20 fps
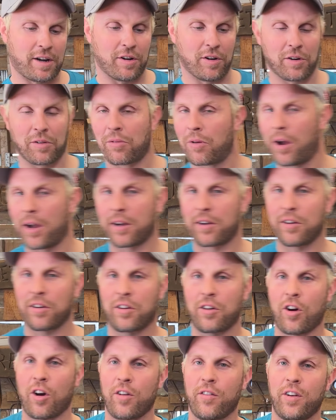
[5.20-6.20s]
Cook, Ryan Cook
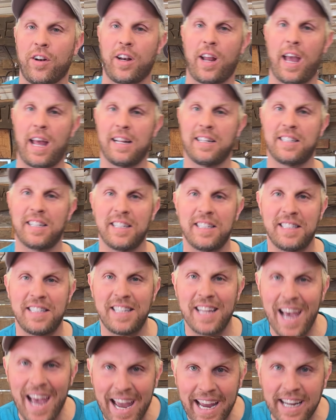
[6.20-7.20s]
Carvin, and
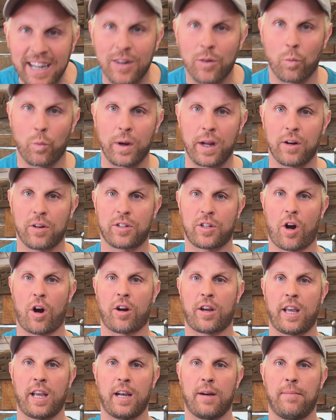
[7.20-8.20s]
today we are
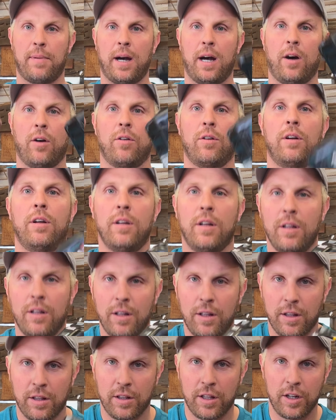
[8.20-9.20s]
talking about
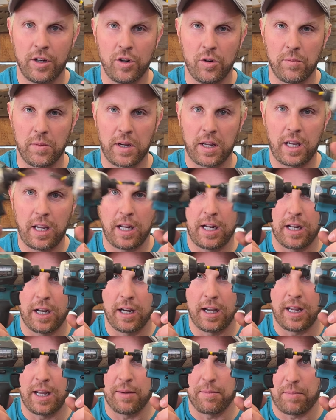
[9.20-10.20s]
the new
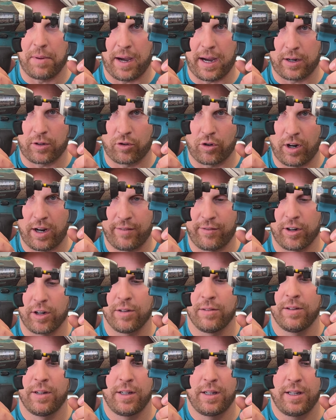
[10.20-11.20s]
Makita impact driver.
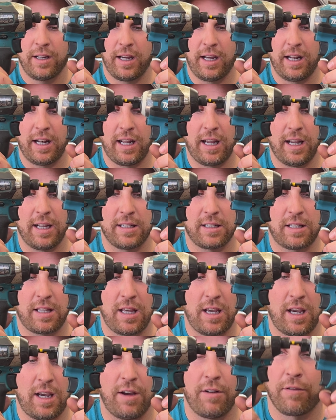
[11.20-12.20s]
It is
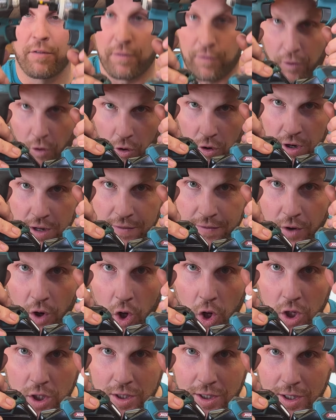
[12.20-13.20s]
the 40
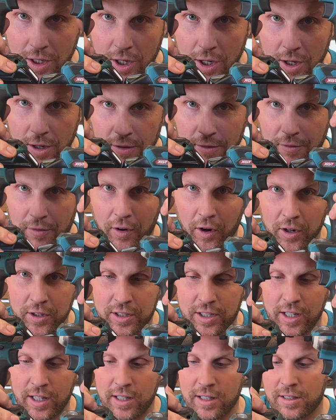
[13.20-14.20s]
volt
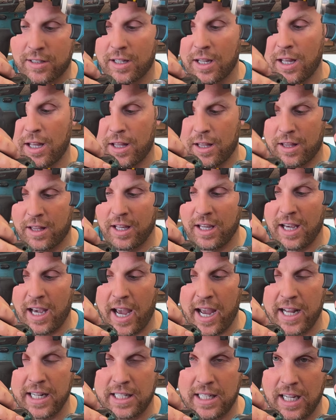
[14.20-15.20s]
versus the
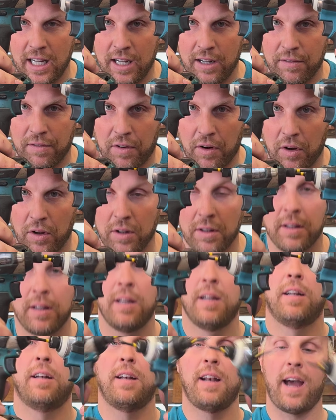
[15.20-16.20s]
18 volt.
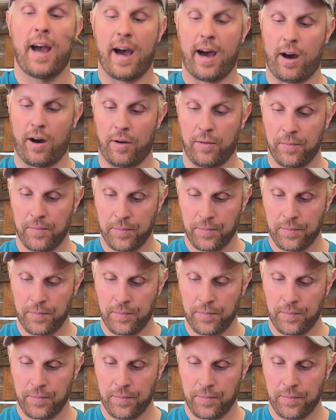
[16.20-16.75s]
Now,